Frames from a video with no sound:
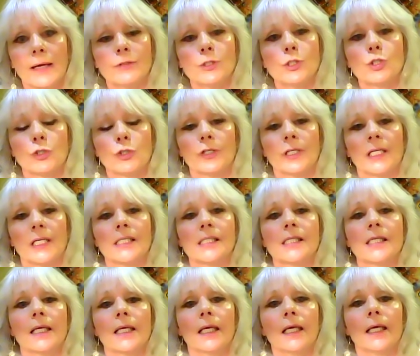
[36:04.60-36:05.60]
journeys.
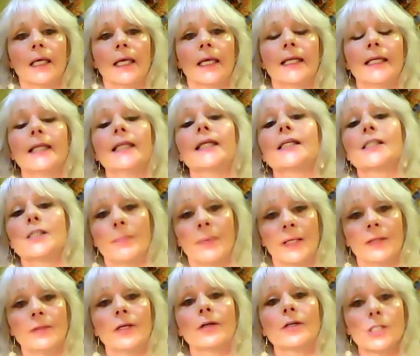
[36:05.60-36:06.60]
And it has been
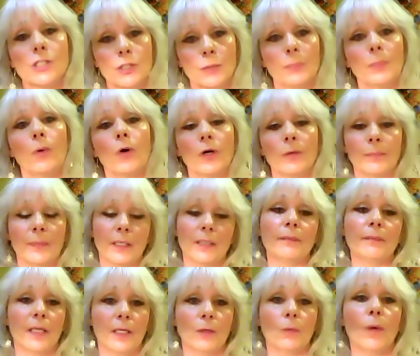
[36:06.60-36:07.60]
there to support me in
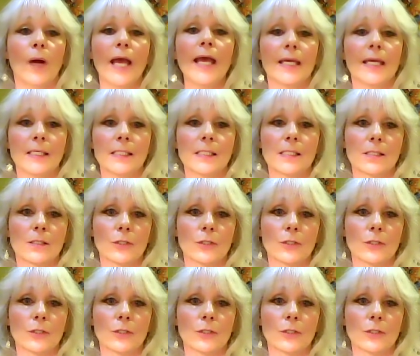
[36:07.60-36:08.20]
many ways.